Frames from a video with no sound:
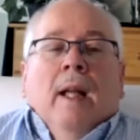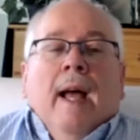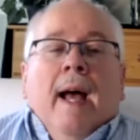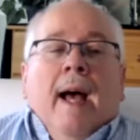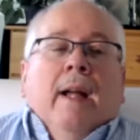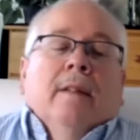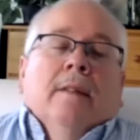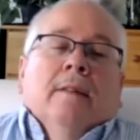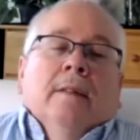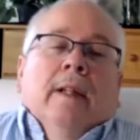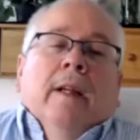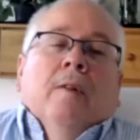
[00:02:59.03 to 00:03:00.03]
ACT,
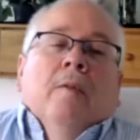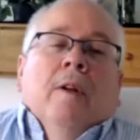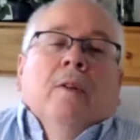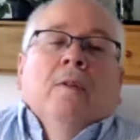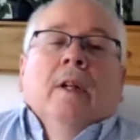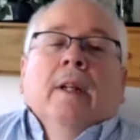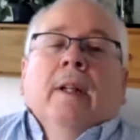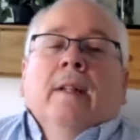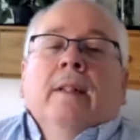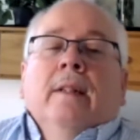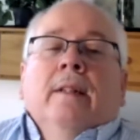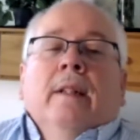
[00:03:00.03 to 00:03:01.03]
Anne Arundel
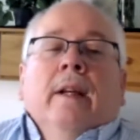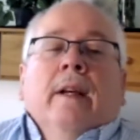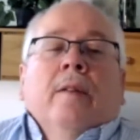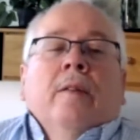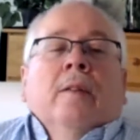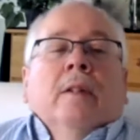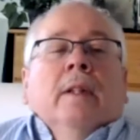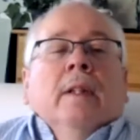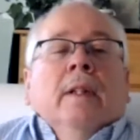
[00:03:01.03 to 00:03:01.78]
Connecting Together,